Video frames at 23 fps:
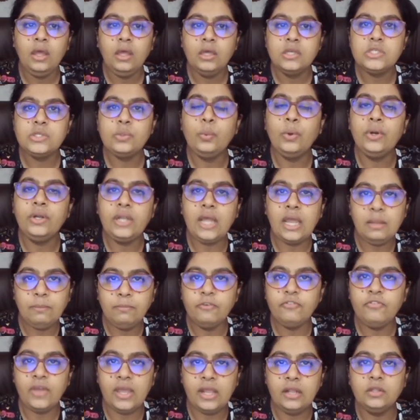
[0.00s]
So what type
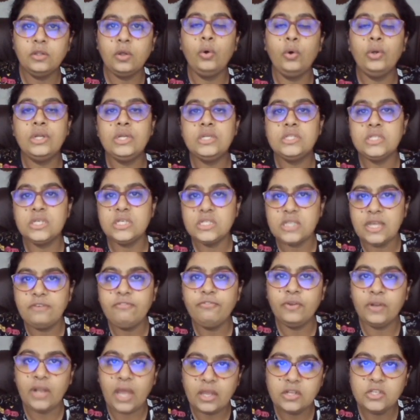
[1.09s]
of help, or it is a
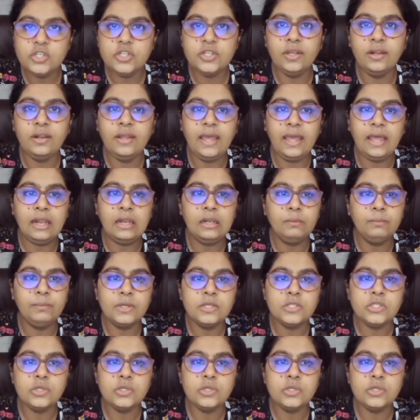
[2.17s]
financial help.